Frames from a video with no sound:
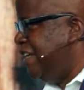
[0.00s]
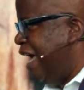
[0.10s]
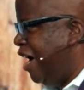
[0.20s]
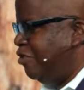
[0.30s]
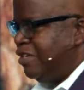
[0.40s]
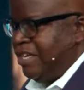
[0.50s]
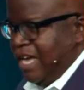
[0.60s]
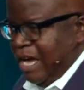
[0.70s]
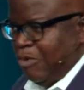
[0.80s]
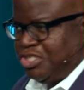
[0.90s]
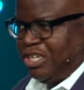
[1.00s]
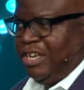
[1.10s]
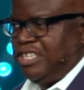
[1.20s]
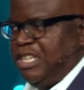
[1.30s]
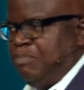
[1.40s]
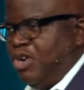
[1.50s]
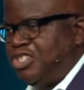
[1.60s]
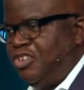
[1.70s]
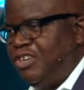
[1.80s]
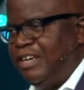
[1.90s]
Now, I want you to look to the
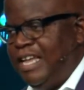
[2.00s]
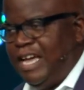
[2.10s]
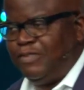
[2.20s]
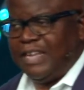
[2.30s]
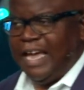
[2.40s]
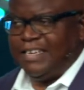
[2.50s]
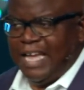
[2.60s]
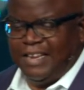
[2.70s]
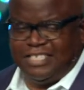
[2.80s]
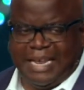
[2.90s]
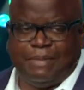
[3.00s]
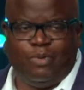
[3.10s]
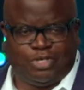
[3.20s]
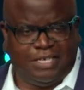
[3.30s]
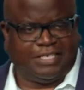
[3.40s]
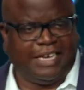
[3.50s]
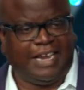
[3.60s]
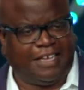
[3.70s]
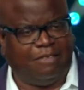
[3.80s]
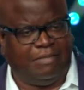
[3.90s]
person on your left, and this time I want you to say it
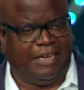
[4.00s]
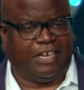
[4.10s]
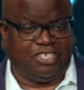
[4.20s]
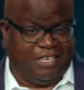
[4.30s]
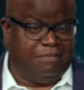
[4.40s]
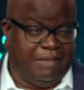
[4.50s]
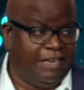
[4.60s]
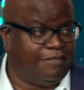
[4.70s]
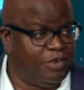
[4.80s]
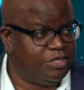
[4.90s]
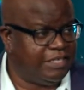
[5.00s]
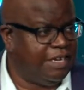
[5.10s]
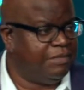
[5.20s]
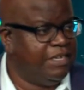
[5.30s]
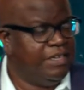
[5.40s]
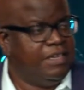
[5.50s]
like you mean it, because you didn't mean it the first time.